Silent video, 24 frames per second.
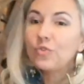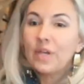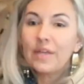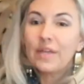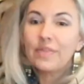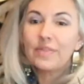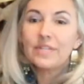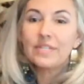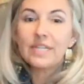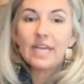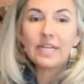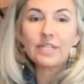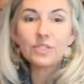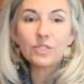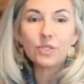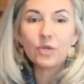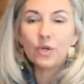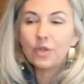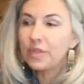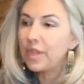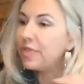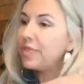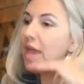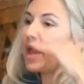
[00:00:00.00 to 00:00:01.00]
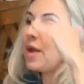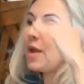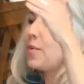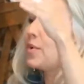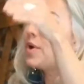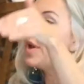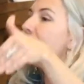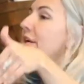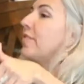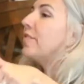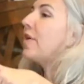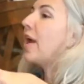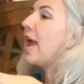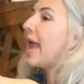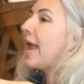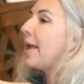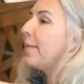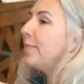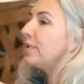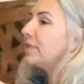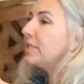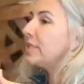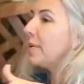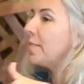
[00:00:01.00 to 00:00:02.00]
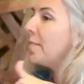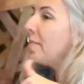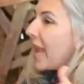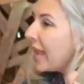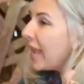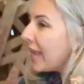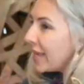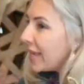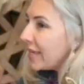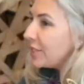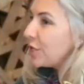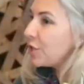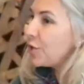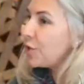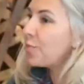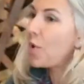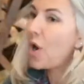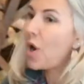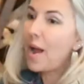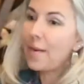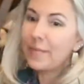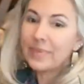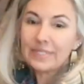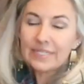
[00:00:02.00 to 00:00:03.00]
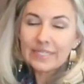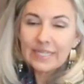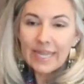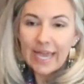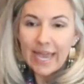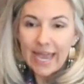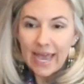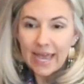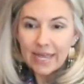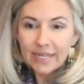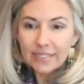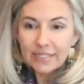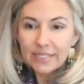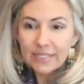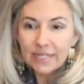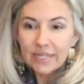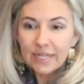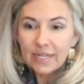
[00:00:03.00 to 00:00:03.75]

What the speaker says: in the desert, that they were never able to make it to the promised land,